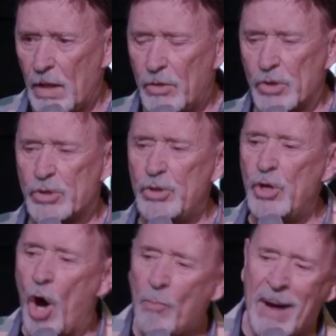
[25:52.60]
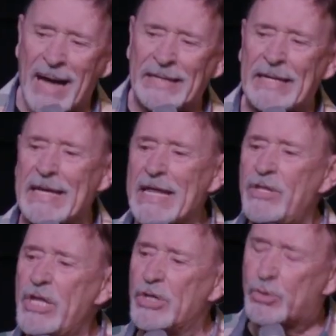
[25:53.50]
There's nobody
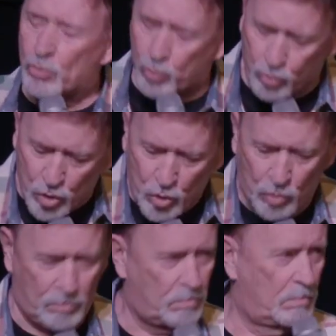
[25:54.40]
in this room